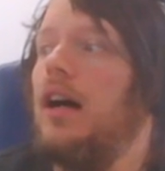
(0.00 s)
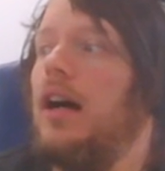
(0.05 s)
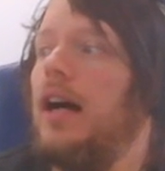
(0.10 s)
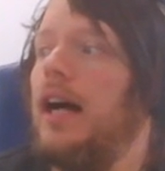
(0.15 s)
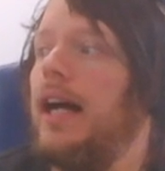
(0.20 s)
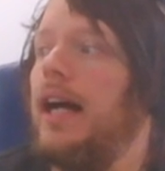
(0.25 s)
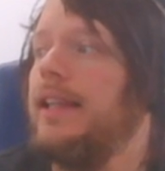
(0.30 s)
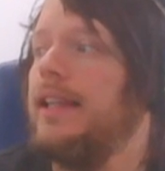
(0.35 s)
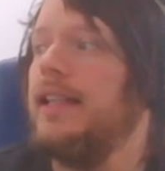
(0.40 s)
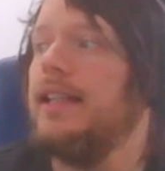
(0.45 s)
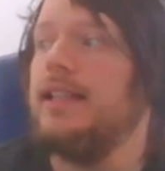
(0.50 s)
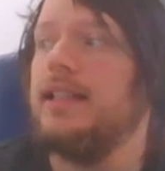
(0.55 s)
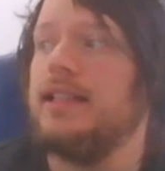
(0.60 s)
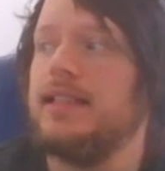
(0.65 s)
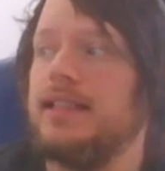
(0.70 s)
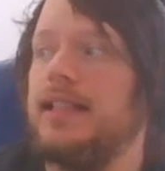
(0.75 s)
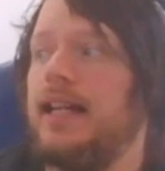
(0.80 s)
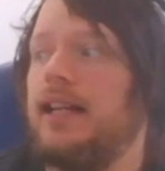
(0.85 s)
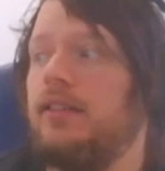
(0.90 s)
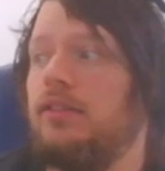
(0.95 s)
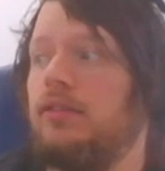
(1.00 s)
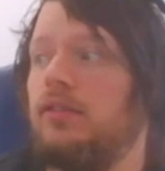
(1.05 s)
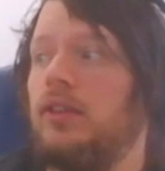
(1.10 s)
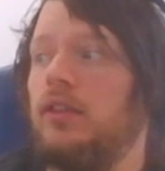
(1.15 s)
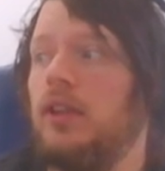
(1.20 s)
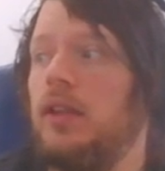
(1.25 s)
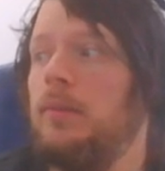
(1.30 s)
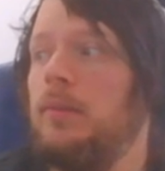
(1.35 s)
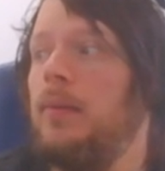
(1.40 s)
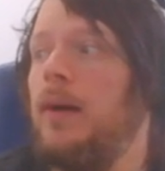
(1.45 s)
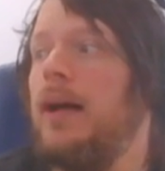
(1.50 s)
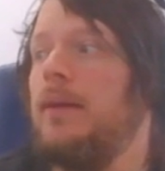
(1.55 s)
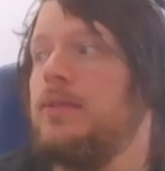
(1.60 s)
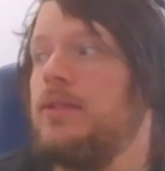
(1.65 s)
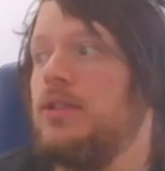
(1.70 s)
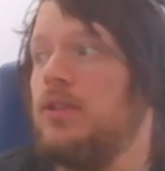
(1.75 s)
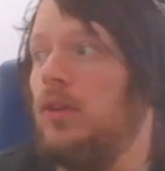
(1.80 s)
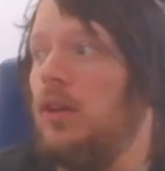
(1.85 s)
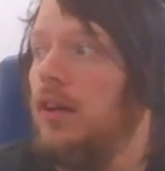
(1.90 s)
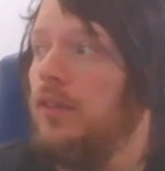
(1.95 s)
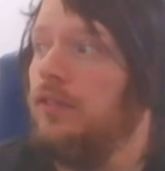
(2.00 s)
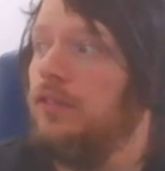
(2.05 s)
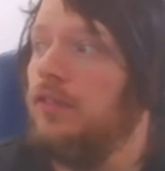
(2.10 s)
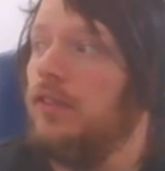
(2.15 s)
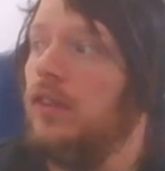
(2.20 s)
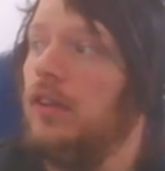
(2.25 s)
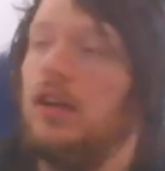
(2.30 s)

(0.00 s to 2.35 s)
I think this deck really pops off.